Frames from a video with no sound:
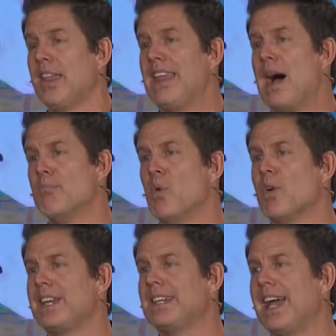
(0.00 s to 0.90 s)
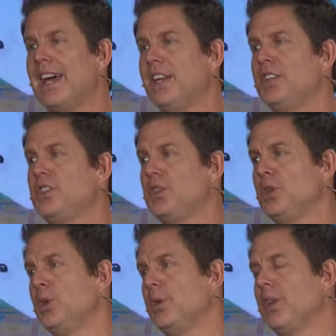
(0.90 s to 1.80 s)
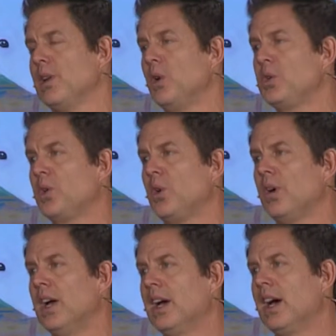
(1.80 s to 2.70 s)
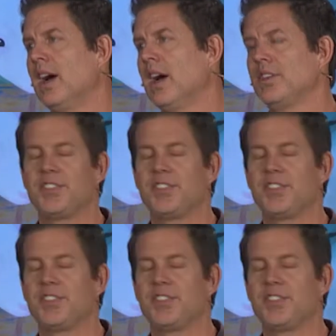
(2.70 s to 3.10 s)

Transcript: that morning headed to the local uh,